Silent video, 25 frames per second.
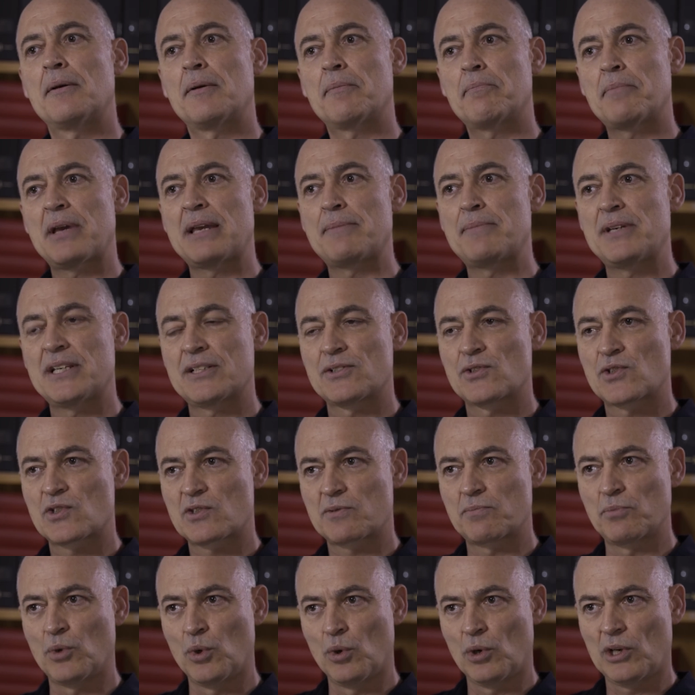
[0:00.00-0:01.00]
maybe in
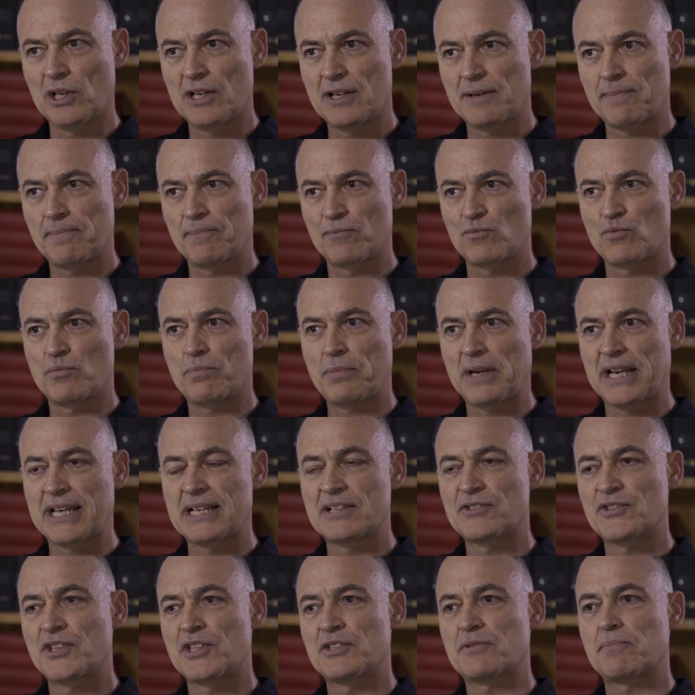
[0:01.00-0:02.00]
smaller
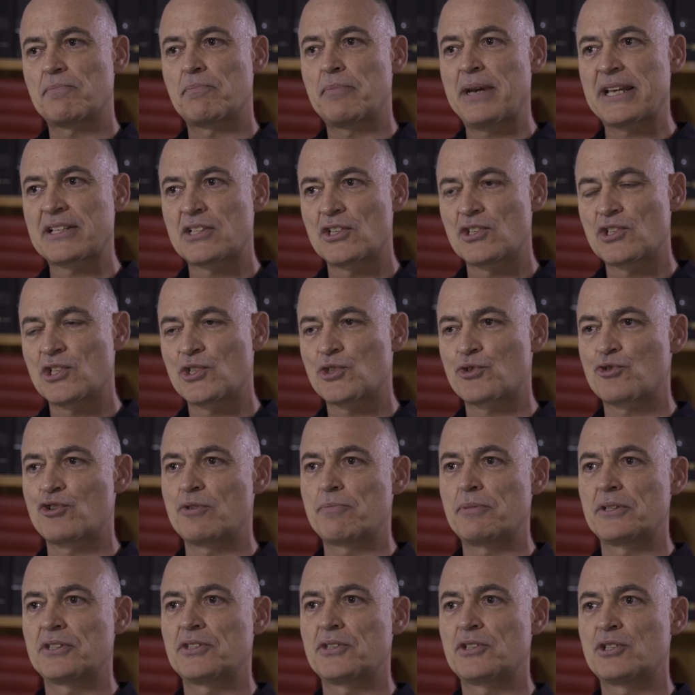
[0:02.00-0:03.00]
places, better
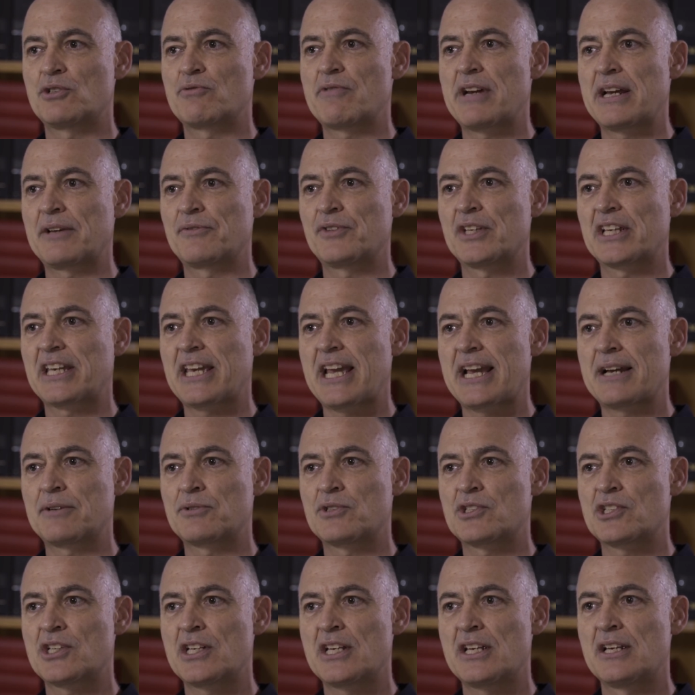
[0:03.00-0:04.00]
distributed around the
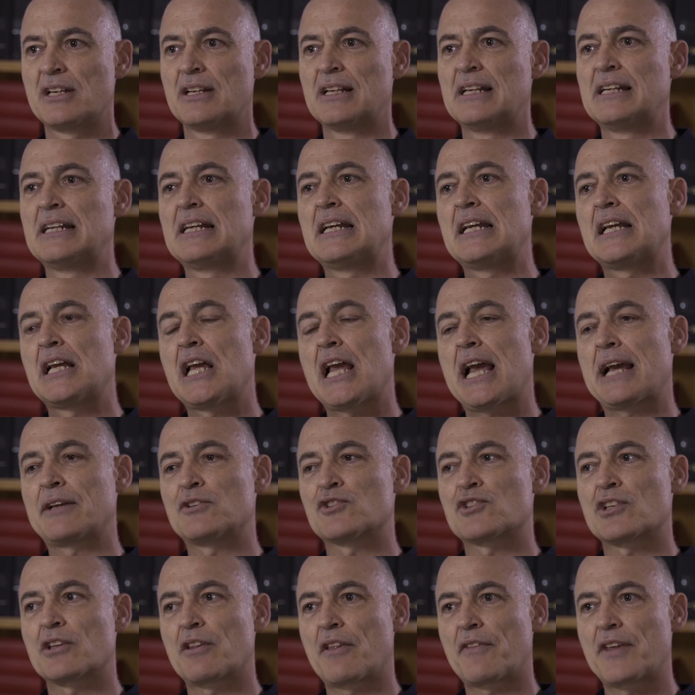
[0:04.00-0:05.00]
county, and
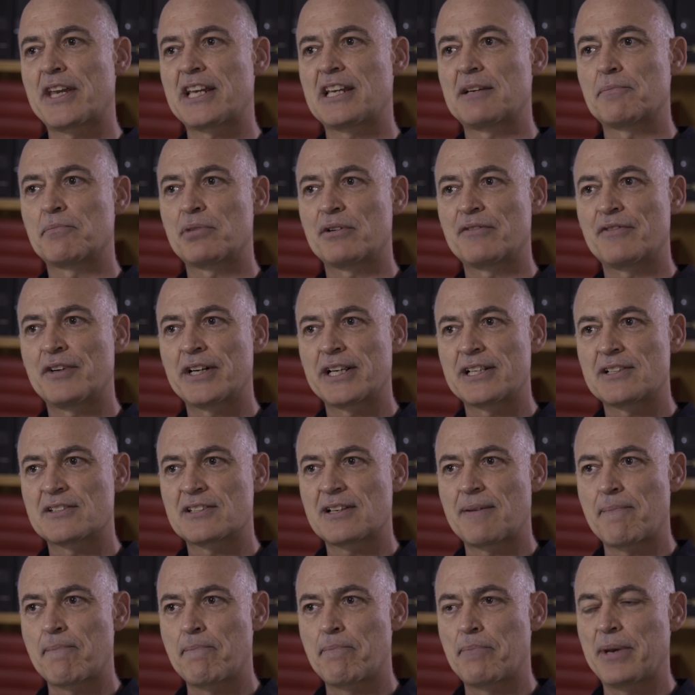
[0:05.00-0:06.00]
so that they can provide
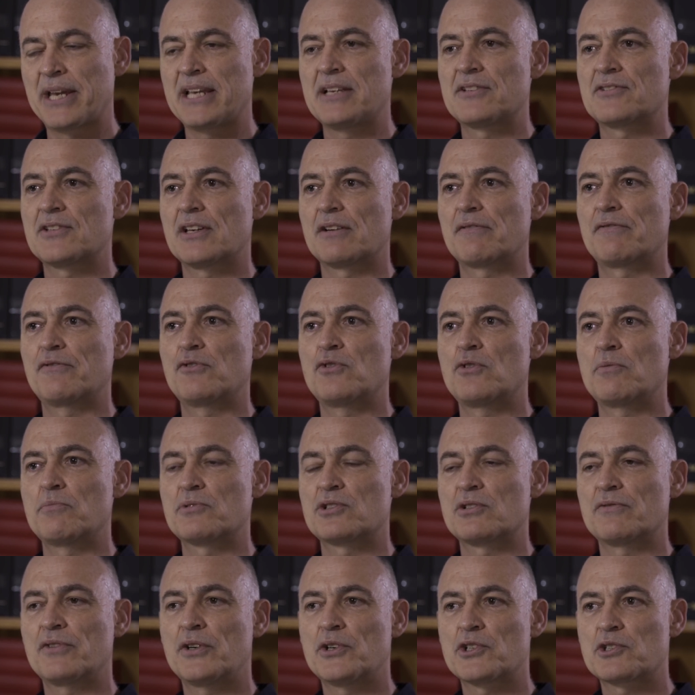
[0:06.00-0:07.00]
some basic
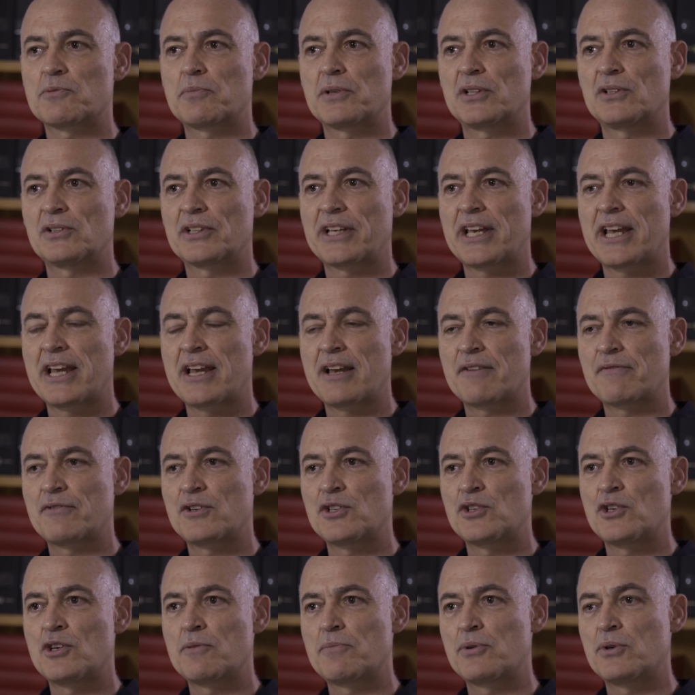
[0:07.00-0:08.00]
forms of hospital care for
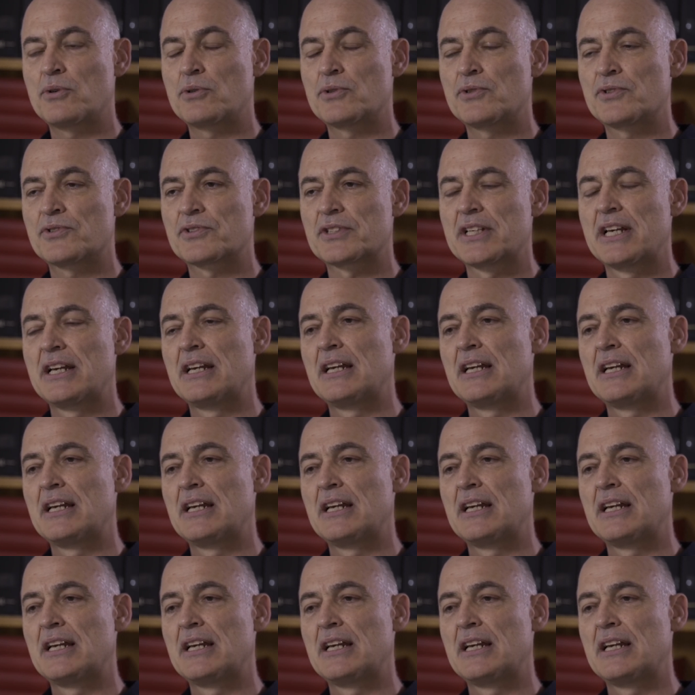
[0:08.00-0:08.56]
newborns.